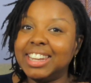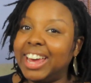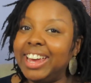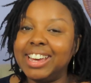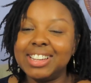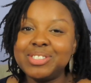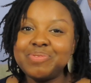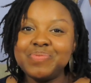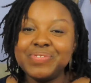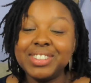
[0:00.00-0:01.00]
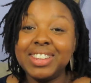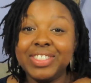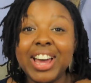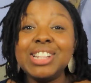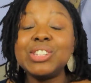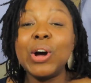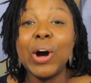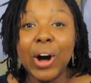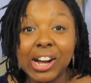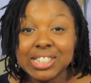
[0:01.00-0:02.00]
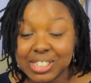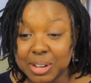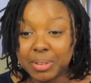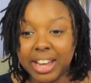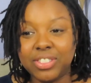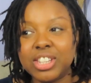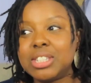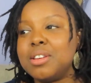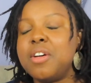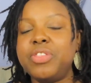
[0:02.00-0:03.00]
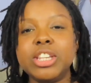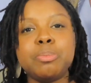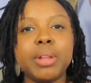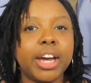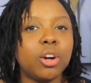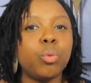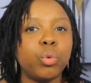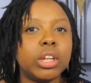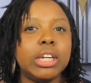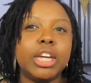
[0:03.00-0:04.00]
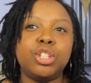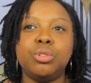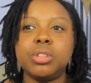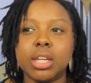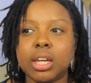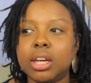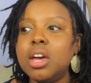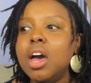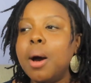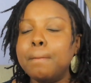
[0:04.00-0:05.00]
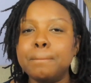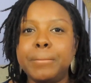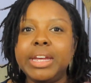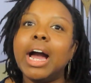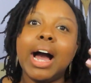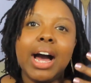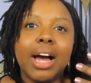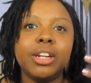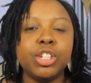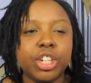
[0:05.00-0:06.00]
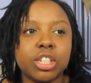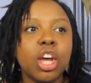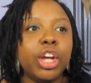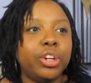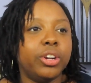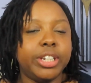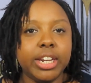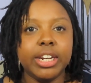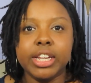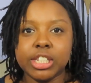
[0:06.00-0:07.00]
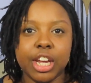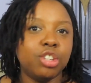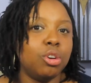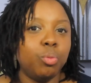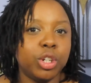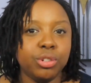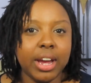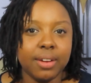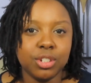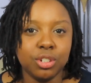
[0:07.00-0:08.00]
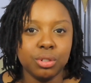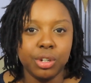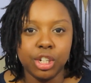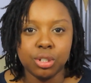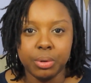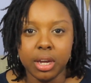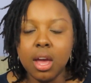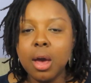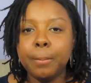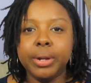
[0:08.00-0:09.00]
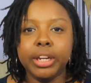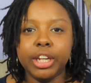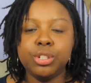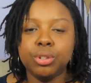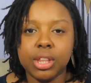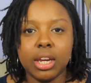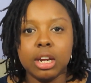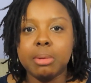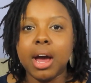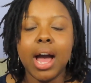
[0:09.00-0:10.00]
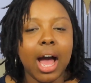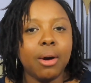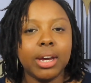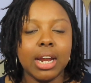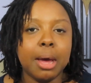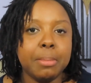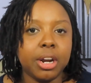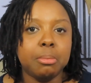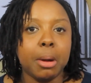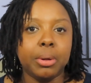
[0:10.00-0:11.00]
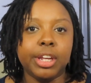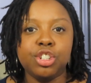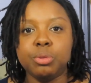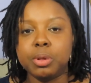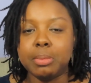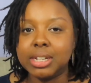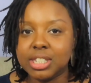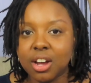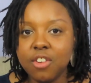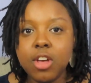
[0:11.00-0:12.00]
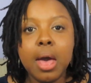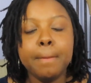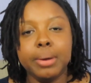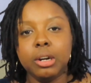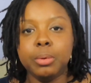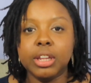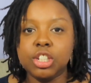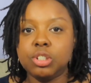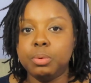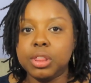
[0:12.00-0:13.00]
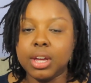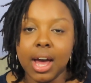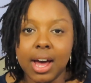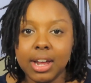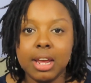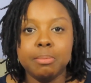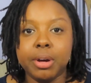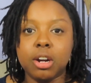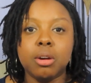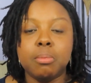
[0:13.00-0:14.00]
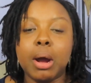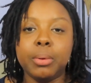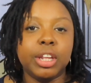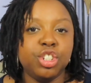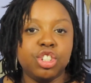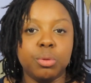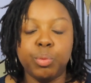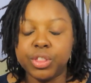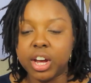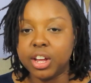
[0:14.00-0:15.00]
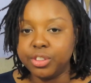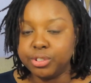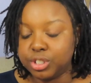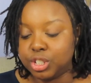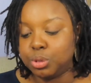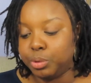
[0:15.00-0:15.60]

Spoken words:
Like, that's awesome. Like, this planner really gets you thinking beyond just your day-to-day schedule and what you have to do each week, but it gets you thinking about how can I better my relationship with myself, better relationship with God, and better my relationship with others this